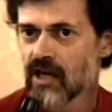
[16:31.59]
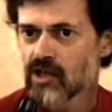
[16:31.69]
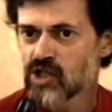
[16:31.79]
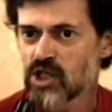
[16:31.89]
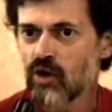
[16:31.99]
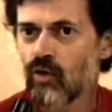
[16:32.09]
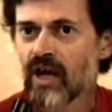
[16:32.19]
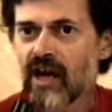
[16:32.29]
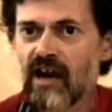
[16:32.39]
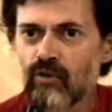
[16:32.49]
So
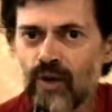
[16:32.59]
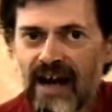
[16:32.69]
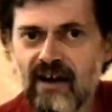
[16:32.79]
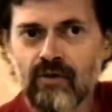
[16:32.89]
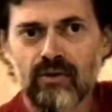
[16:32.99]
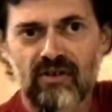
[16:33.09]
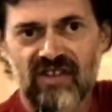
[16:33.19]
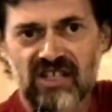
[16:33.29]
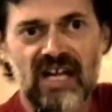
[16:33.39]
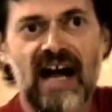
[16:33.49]
around
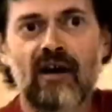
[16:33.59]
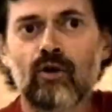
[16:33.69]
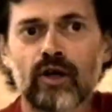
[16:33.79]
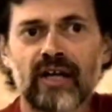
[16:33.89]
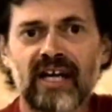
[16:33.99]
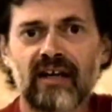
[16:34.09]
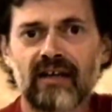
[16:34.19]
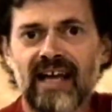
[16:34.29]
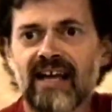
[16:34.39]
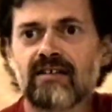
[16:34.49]
the
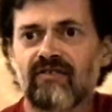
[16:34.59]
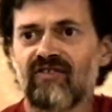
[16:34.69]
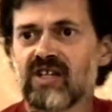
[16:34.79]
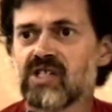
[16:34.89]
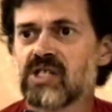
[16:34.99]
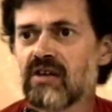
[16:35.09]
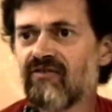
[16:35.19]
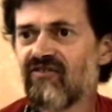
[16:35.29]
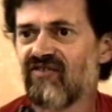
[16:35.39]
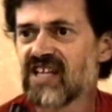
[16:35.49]
towering edifice of
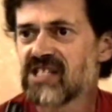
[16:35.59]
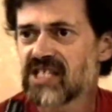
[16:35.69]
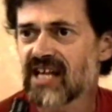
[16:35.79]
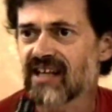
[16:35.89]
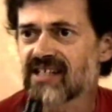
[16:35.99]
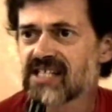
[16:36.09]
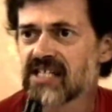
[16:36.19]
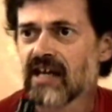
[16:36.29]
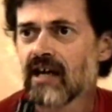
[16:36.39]
physics,